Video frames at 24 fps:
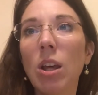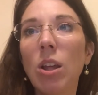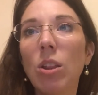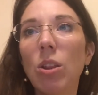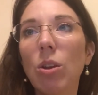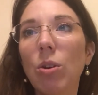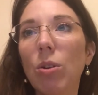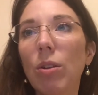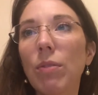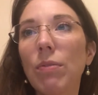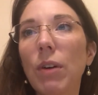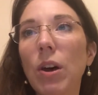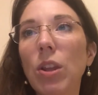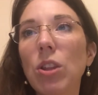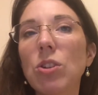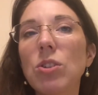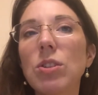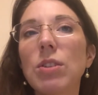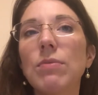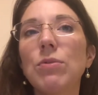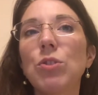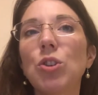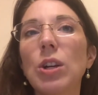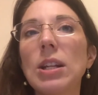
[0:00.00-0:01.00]
Though the
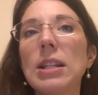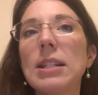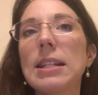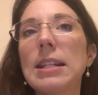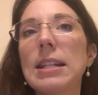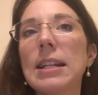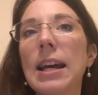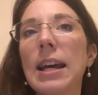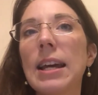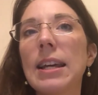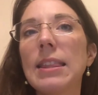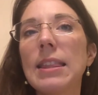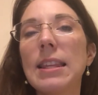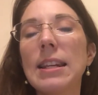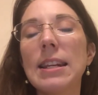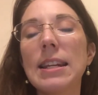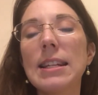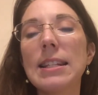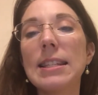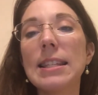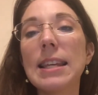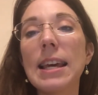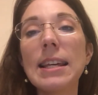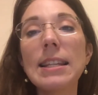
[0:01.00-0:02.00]
Fathers of Trent denied the
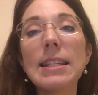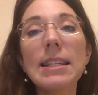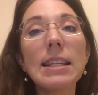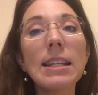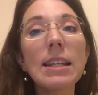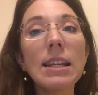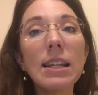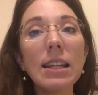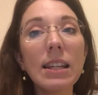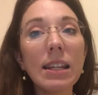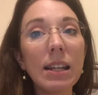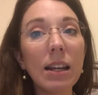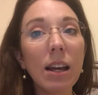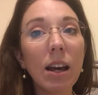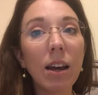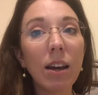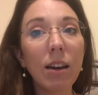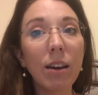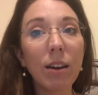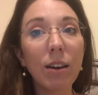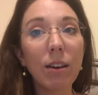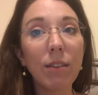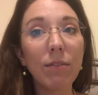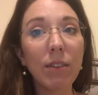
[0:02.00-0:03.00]
necessity
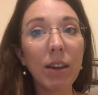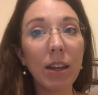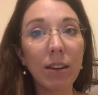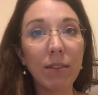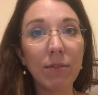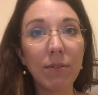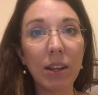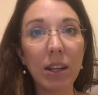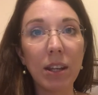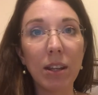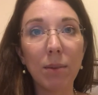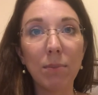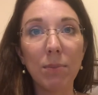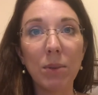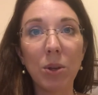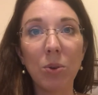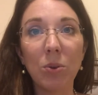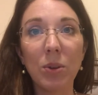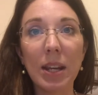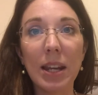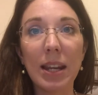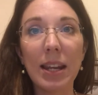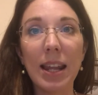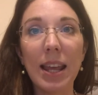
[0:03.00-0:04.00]
of infant
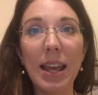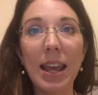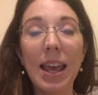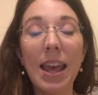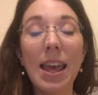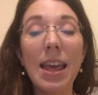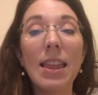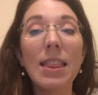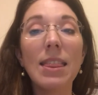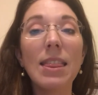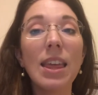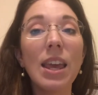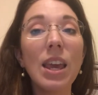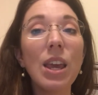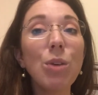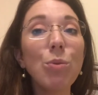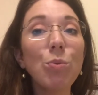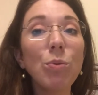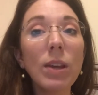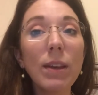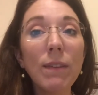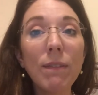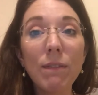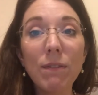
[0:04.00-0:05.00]
communion, they
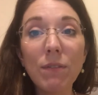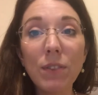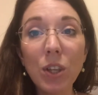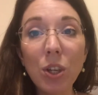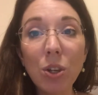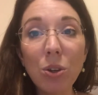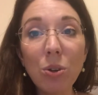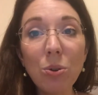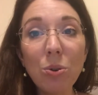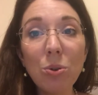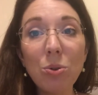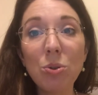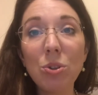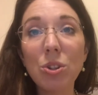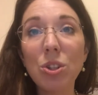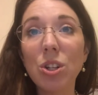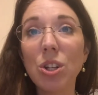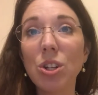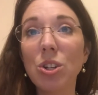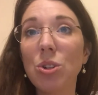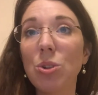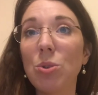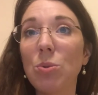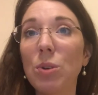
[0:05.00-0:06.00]

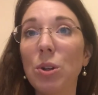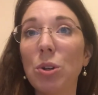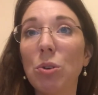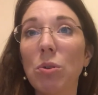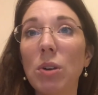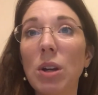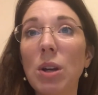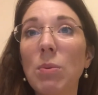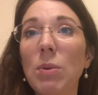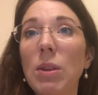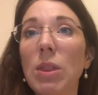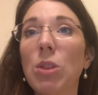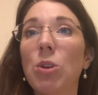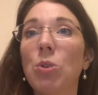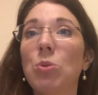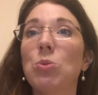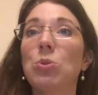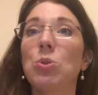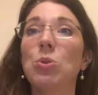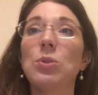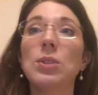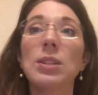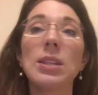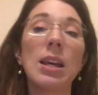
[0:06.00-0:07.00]
refused to agree with
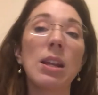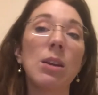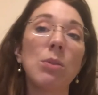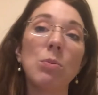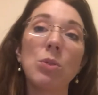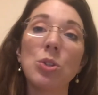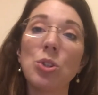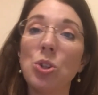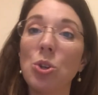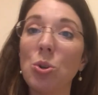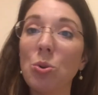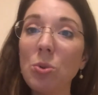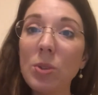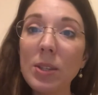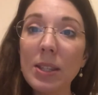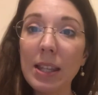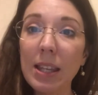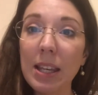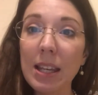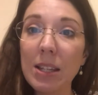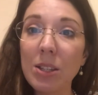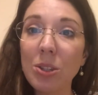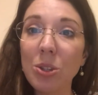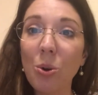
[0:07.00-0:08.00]
those who said it was
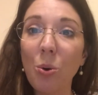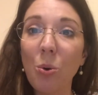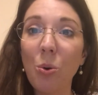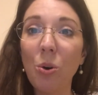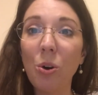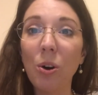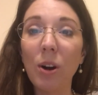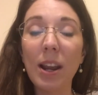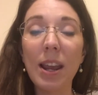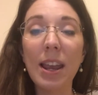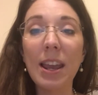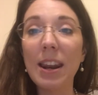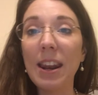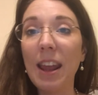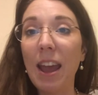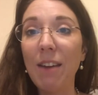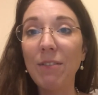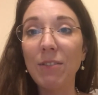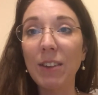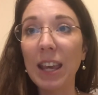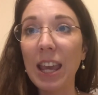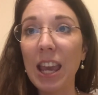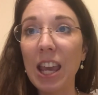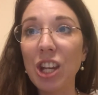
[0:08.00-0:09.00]
useless or
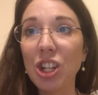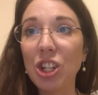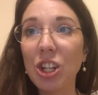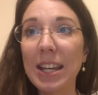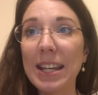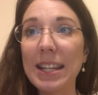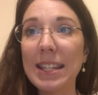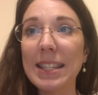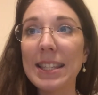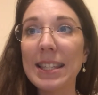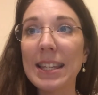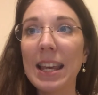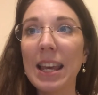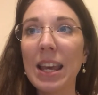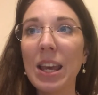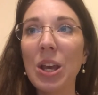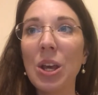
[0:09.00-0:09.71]
inefficacious,